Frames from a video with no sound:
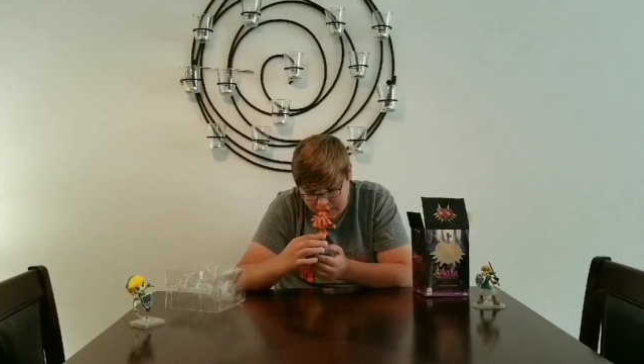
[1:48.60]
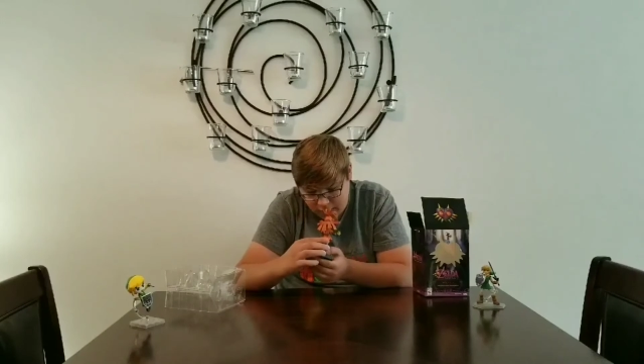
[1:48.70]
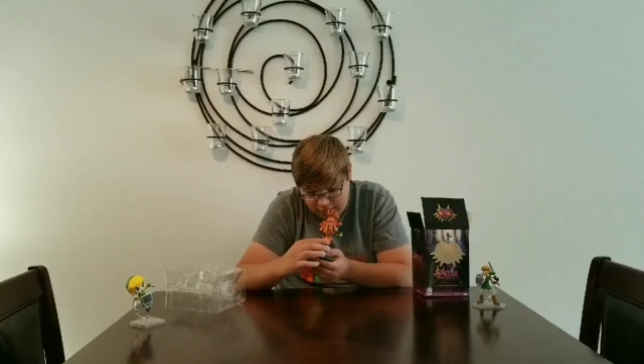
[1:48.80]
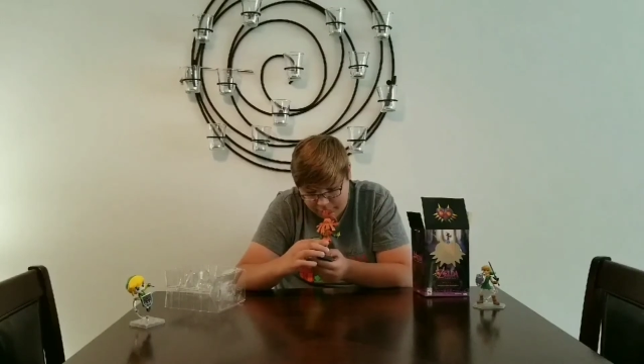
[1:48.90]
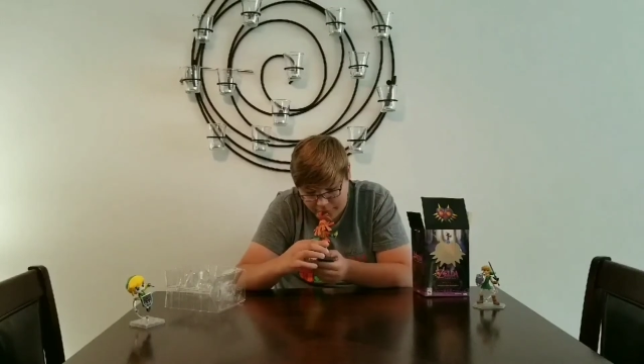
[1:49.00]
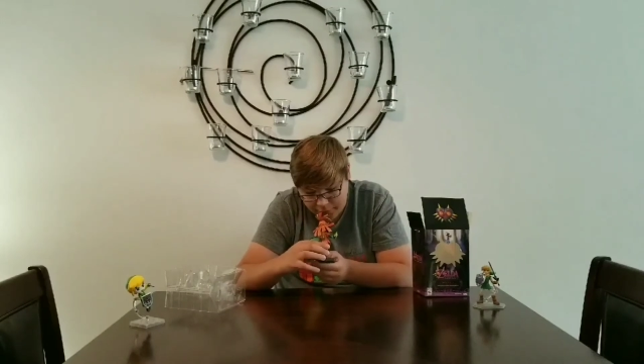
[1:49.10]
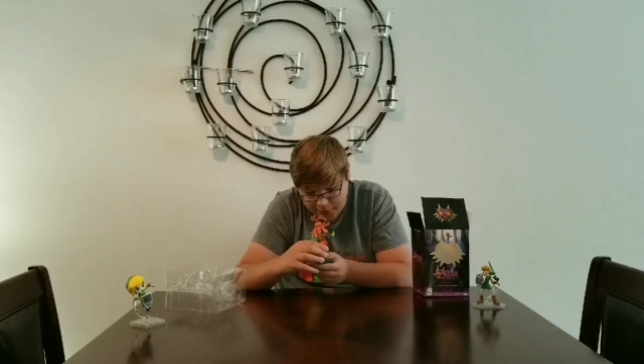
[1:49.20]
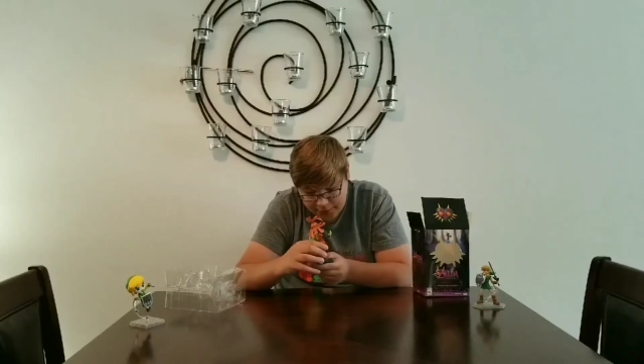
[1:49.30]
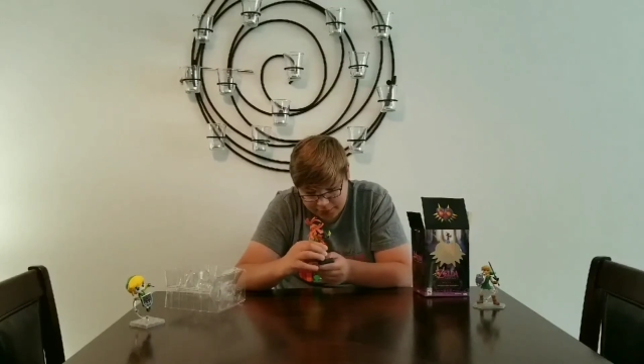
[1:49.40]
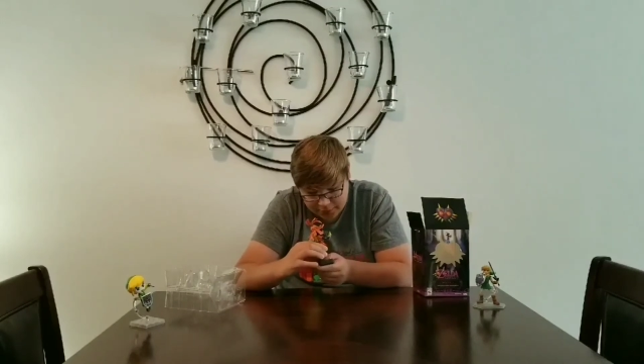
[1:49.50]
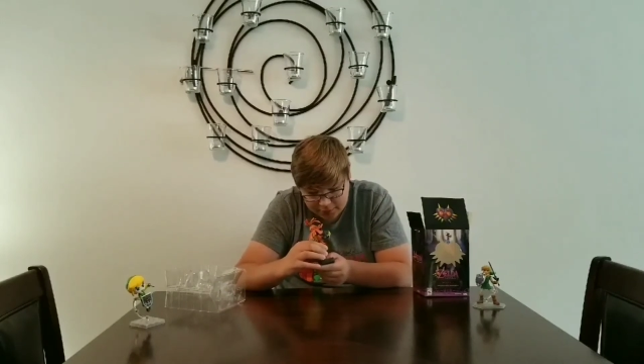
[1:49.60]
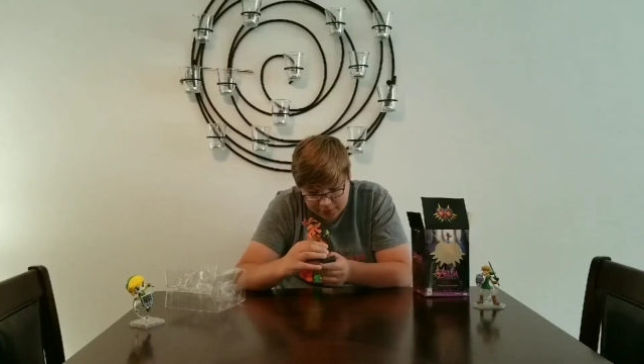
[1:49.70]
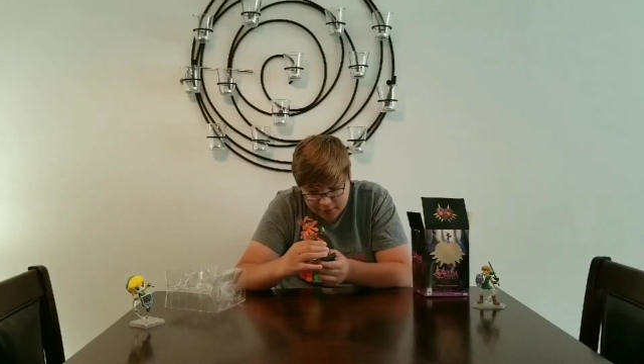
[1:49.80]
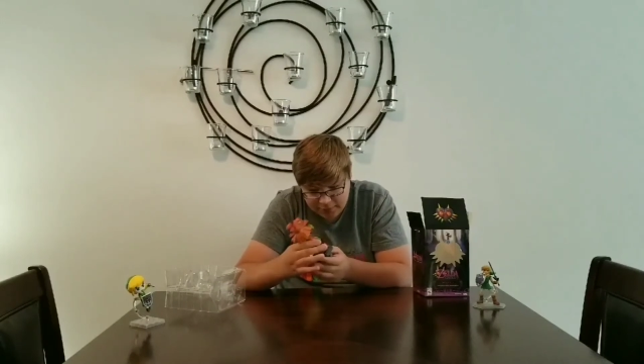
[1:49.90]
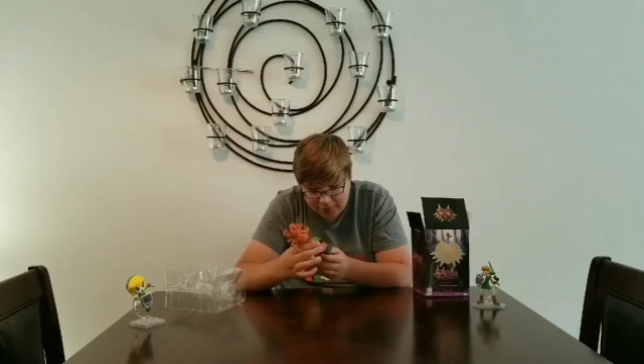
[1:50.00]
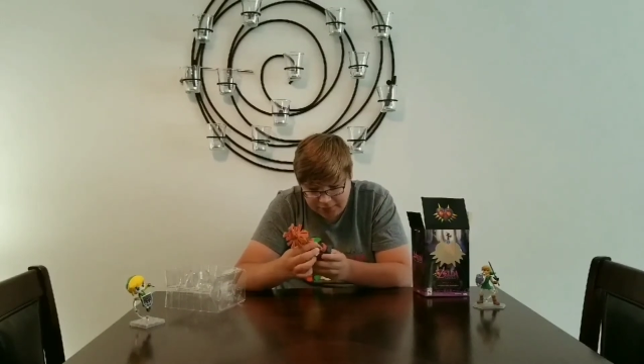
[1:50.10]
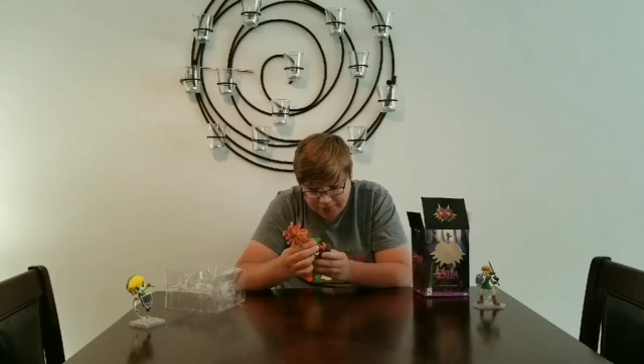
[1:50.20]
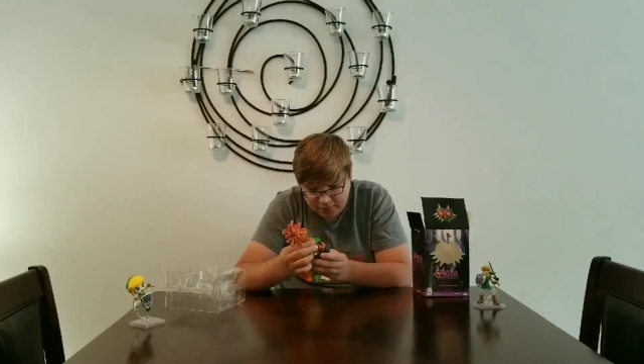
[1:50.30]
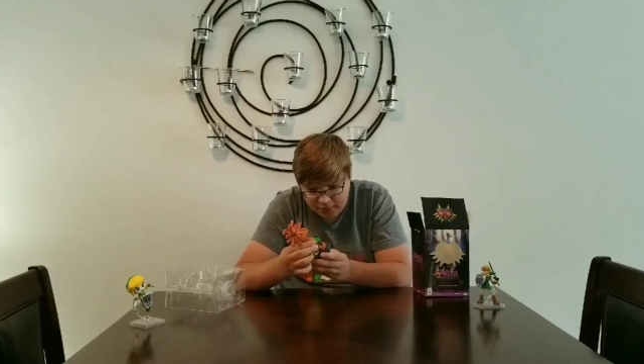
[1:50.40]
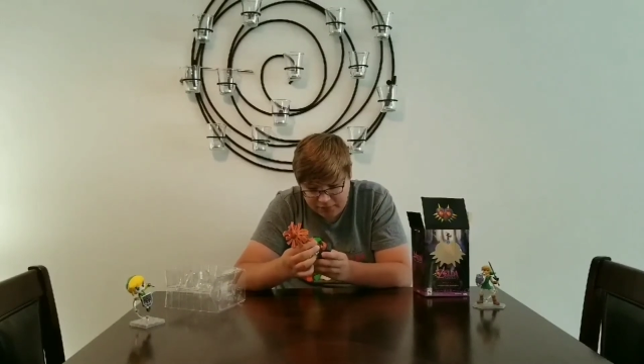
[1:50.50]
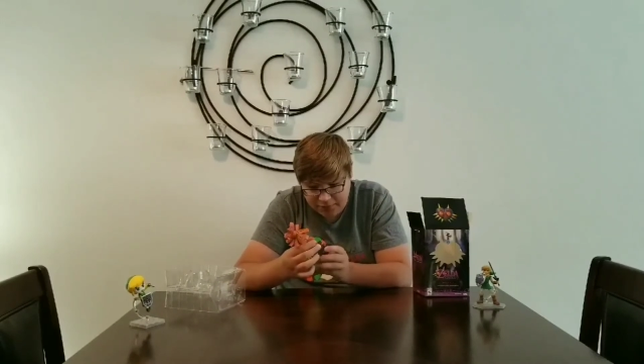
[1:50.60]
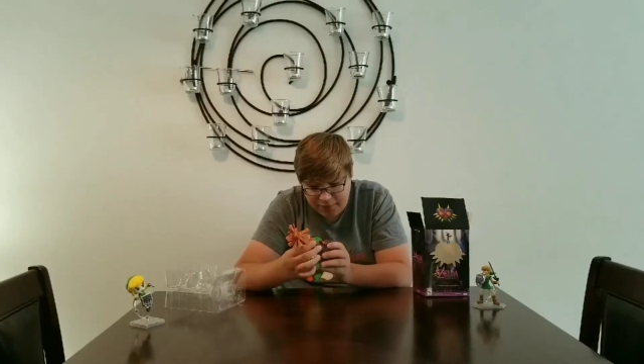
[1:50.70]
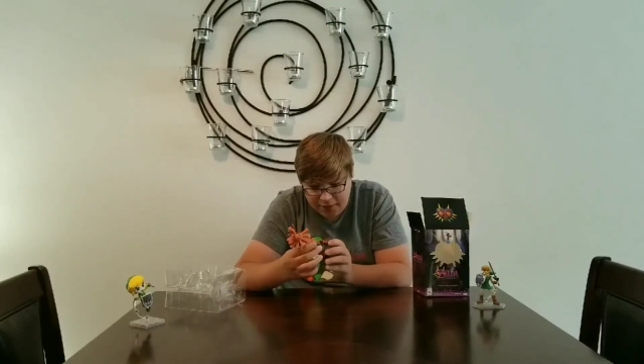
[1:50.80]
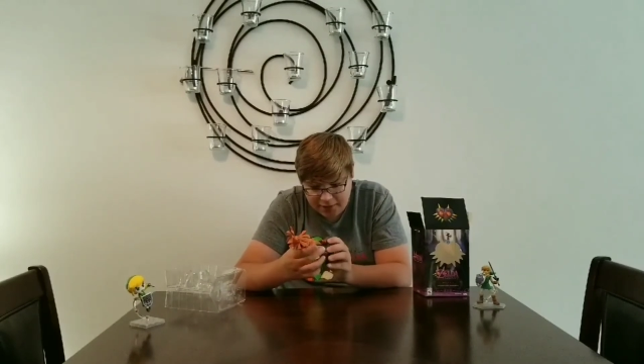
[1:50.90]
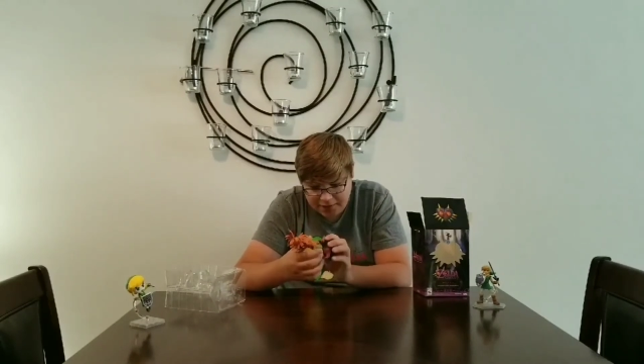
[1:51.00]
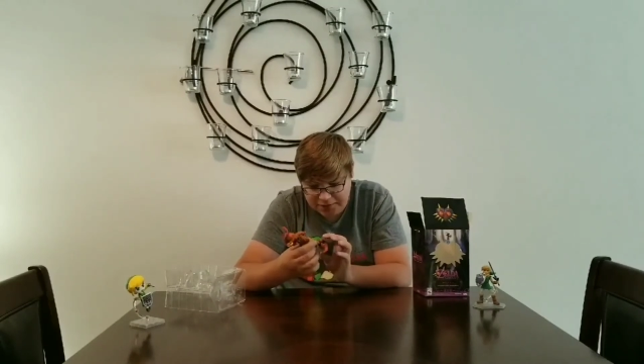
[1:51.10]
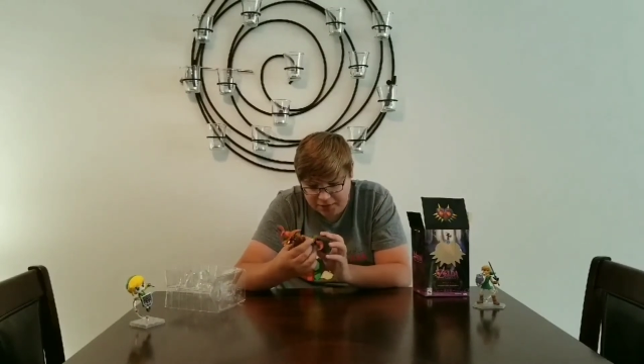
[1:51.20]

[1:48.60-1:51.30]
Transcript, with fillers: I really like it. I mean, it doesn't come off the base.